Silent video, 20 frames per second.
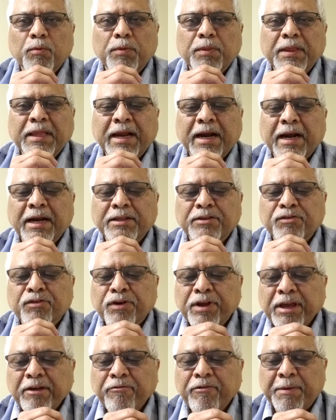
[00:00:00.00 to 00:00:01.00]
there are
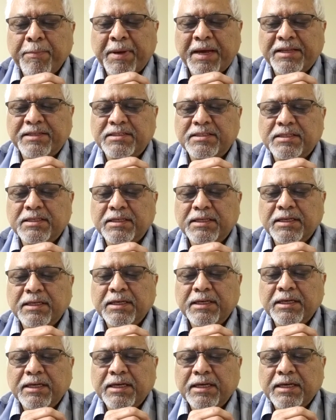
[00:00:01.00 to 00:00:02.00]
three women.
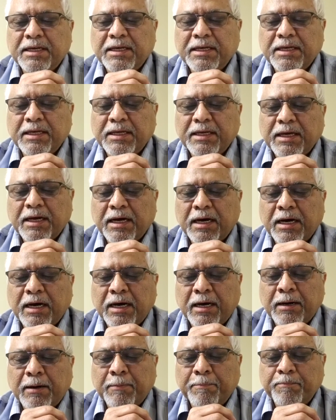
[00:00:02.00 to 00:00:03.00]

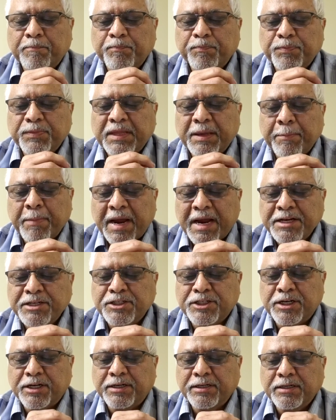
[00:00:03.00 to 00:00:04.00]
They
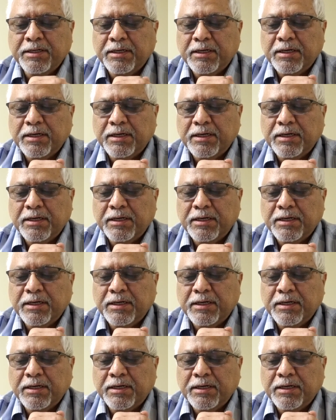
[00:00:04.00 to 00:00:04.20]
mention